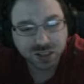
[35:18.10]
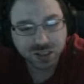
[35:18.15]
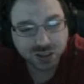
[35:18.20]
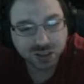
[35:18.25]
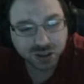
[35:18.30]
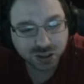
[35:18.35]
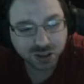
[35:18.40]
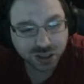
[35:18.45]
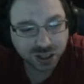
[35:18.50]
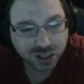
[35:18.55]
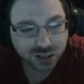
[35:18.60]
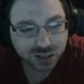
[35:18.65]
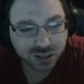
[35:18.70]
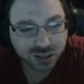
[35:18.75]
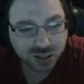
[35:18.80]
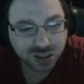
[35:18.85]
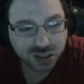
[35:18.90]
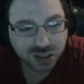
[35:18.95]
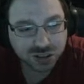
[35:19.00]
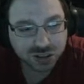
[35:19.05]
Alright,
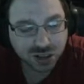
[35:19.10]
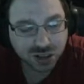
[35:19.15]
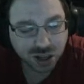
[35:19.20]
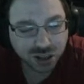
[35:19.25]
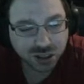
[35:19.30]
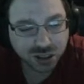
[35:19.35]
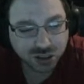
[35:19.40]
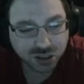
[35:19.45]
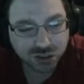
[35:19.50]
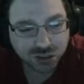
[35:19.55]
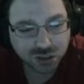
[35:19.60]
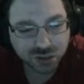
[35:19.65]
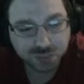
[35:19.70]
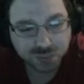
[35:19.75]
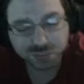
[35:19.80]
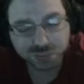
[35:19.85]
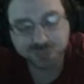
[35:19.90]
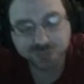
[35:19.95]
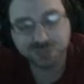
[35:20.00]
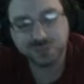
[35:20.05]
Tali, you're up.
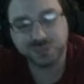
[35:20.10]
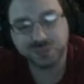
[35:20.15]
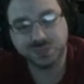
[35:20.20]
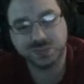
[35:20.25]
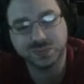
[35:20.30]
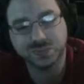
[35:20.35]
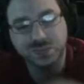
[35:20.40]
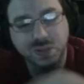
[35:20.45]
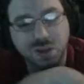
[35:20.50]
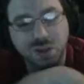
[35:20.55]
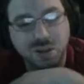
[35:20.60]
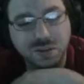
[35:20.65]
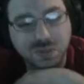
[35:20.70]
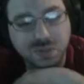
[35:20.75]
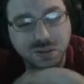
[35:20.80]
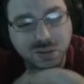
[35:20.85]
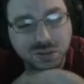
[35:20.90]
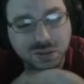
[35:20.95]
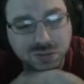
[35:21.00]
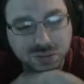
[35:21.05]

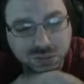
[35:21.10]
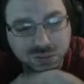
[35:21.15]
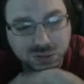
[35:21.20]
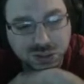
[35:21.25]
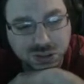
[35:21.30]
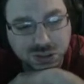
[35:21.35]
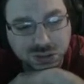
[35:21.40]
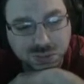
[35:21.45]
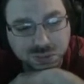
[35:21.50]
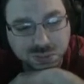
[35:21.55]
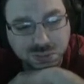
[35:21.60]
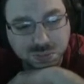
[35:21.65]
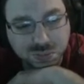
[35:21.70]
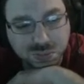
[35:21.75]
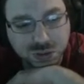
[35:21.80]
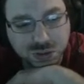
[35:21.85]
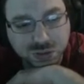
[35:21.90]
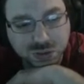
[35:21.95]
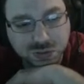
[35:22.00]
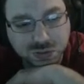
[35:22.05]
I'm gonna
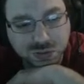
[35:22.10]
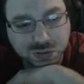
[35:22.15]
move.